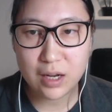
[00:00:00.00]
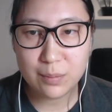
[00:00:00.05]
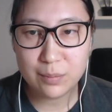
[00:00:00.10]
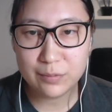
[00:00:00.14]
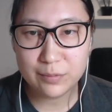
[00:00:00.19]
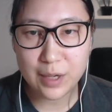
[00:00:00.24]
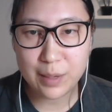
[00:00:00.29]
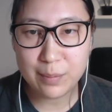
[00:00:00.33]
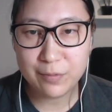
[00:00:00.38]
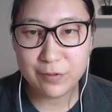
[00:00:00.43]

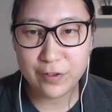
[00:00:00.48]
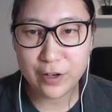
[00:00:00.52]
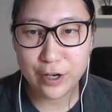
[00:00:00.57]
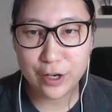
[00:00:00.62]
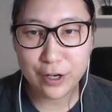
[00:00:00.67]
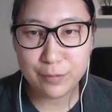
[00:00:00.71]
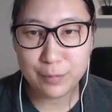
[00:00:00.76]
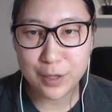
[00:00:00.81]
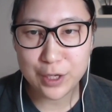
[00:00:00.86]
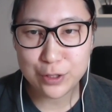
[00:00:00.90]
I'm
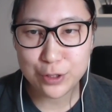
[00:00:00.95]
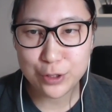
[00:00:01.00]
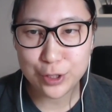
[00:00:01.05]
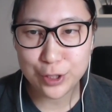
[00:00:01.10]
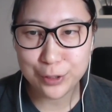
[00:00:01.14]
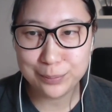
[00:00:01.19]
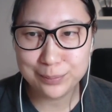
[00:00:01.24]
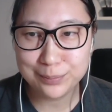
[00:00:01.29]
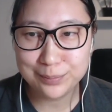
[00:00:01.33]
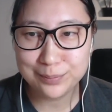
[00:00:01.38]
very much
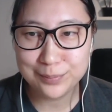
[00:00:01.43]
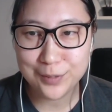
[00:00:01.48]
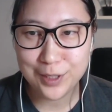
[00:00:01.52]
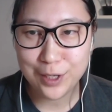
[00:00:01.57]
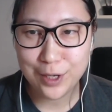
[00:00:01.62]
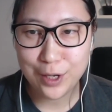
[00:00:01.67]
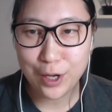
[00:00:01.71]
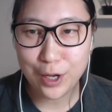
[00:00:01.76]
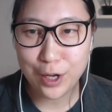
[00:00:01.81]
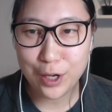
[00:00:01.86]

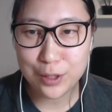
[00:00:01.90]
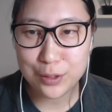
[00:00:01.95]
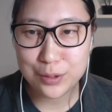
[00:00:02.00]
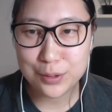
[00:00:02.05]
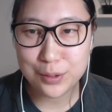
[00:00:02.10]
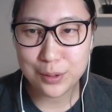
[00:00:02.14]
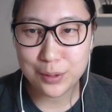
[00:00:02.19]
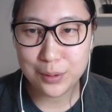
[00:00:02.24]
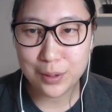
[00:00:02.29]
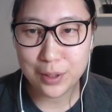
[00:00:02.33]

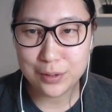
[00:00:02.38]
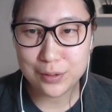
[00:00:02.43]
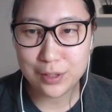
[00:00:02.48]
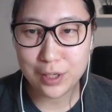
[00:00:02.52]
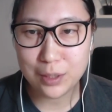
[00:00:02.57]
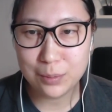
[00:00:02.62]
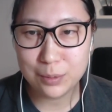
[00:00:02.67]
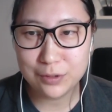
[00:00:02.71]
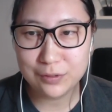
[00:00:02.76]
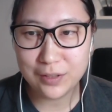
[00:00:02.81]
also on
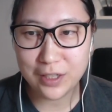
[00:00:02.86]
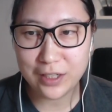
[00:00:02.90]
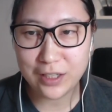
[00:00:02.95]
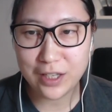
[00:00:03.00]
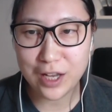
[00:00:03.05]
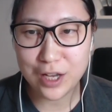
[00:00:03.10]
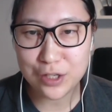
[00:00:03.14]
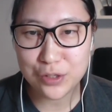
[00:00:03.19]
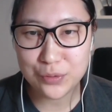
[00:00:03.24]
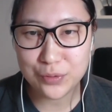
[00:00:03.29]
top of like
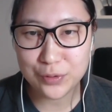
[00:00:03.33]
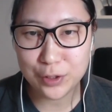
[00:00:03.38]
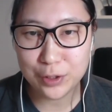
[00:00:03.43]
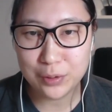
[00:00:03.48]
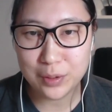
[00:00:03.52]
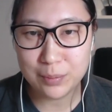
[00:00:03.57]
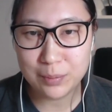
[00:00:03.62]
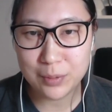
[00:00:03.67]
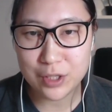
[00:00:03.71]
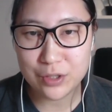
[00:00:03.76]
cash
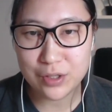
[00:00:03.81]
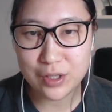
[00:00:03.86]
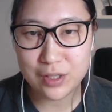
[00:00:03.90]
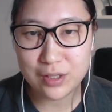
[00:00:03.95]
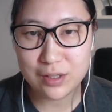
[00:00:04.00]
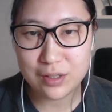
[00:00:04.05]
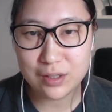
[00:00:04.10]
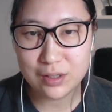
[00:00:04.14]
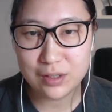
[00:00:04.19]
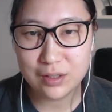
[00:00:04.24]
flow and budgets